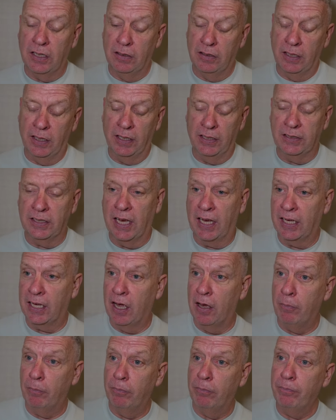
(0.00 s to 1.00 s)

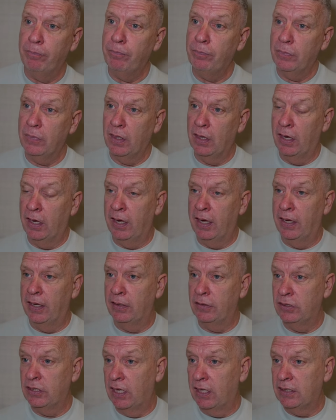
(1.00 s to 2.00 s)
Takam. On
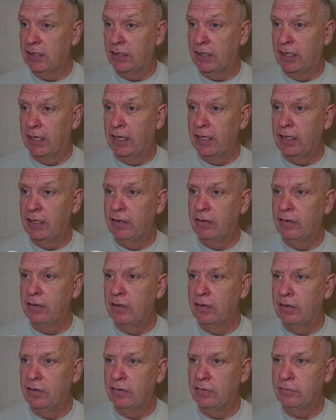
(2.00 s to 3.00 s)
Saturday night
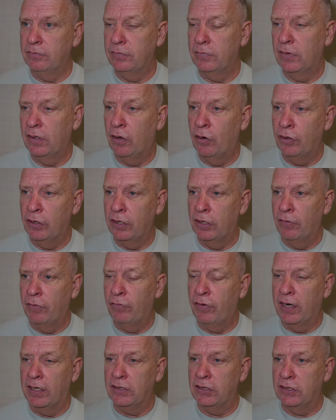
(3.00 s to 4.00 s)
on the
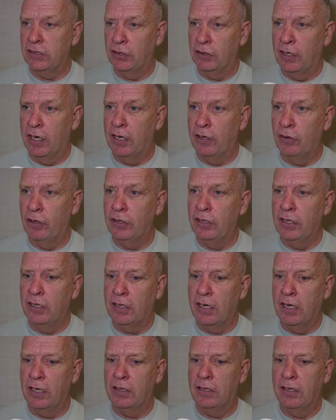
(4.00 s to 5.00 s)
Francis Ngannou
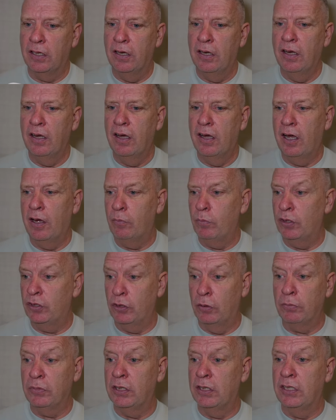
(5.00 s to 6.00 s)
undercard, and we
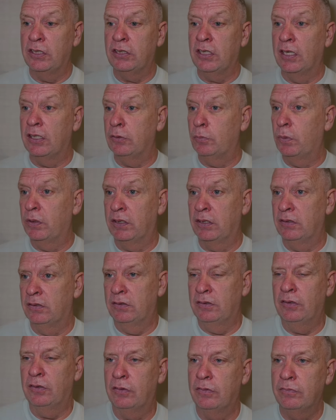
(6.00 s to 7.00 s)
jumped at the chance because
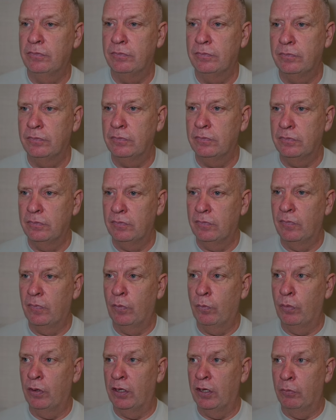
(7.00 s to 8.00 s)
you know,
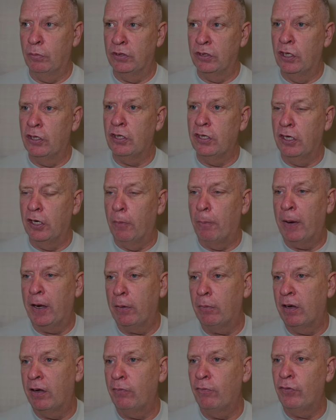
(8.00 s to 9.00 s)
but there was nothing in the
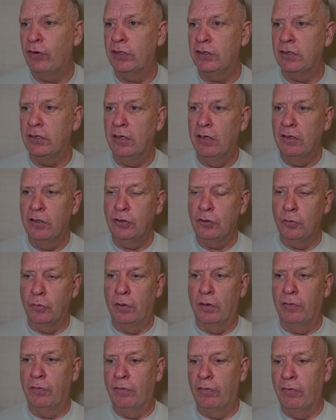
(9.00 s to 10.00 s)
pipeline for us, so
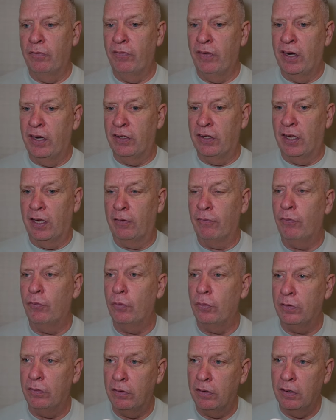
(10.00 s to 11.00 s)
we're very thankful
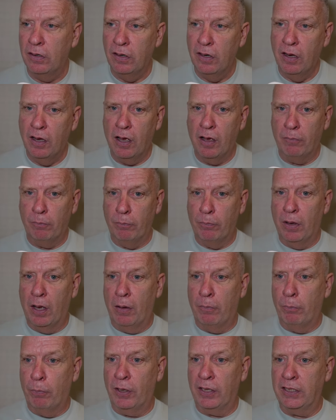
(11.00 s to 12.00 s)
and
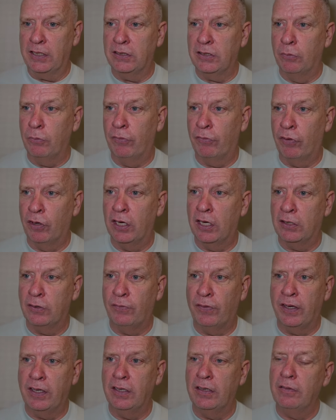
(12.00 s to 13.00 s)
I'm pleased that we've got this
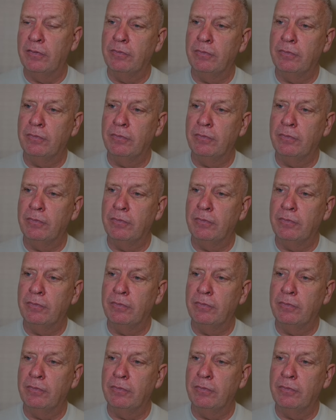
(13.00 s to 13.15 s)
fight.